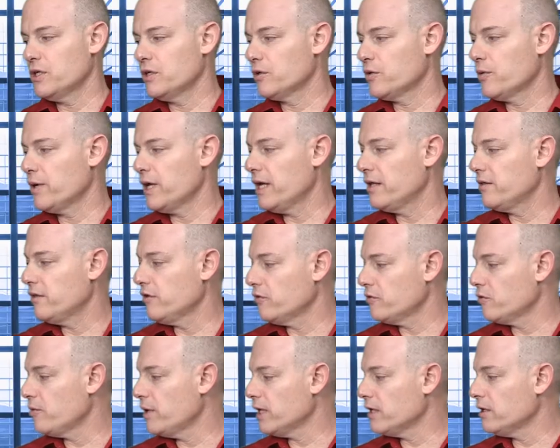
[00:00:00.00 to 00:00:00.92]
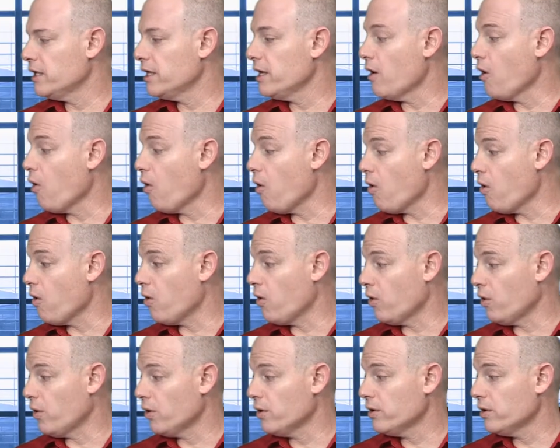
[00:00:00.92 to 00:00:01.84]
and create this quickly,
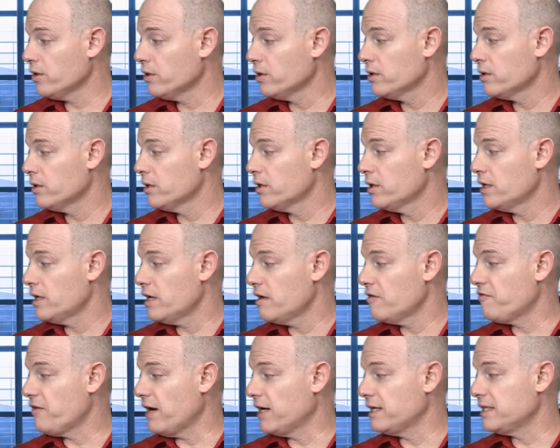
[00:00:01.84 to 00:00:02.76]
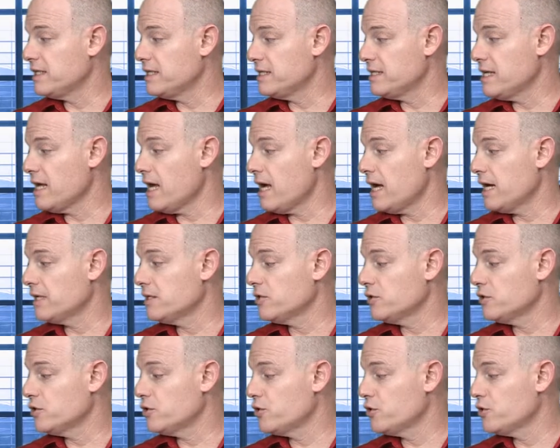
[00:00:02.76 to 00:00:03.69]
or if I
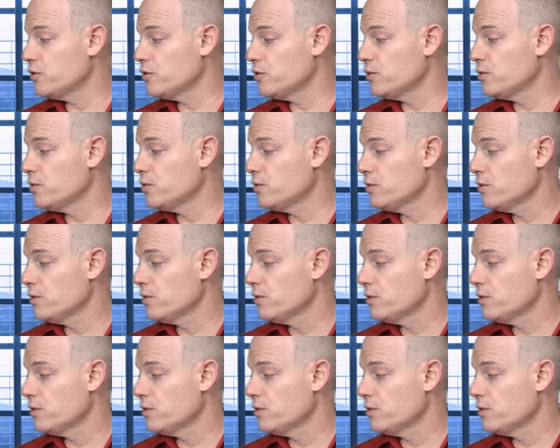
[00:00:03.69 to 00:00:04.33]
decide to,